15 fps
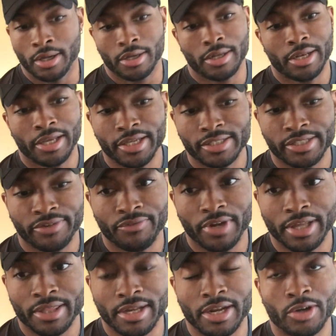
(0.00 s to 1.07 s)
at least, if
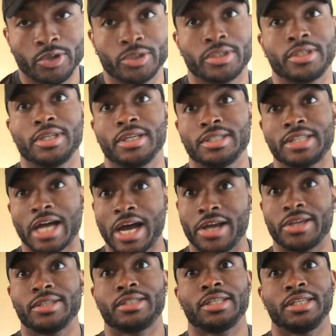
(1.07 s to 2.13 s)
nothing else, the
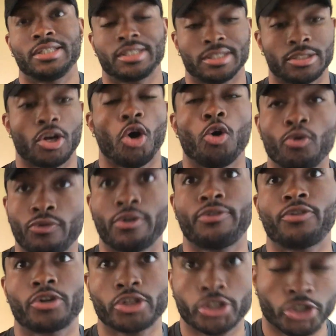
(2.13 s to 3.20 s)
Italian season is over
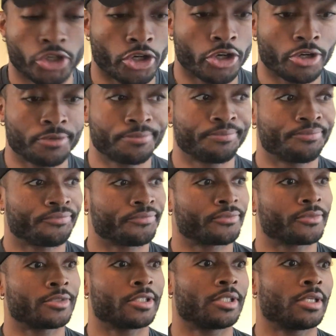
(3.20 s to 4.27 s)
for sure.
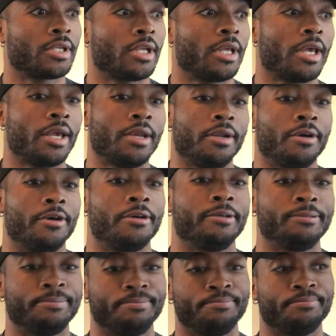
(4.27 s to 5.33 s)
And
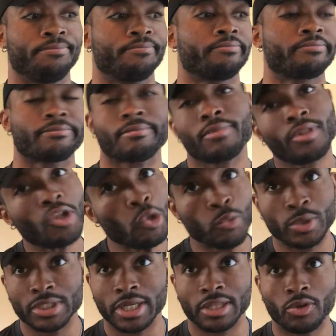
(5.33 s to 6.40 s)

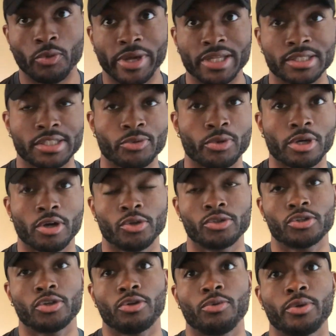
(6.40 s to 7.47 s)
we have to wait and see what goes
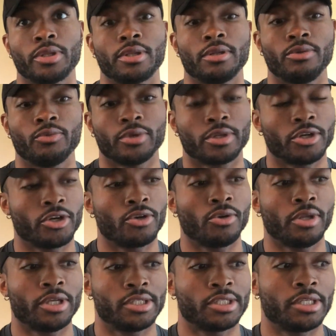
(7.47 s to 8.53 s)
on with the
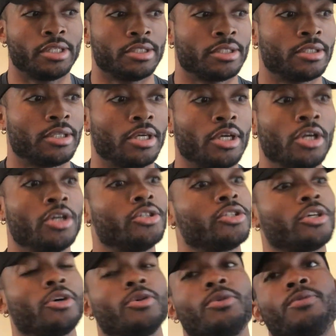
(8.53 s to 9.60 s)
EuroLeague season.
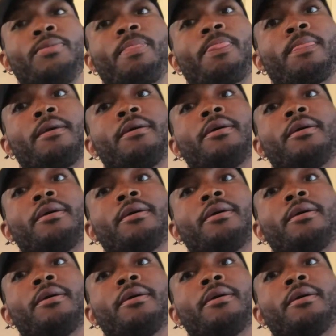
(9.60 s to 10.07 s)
So,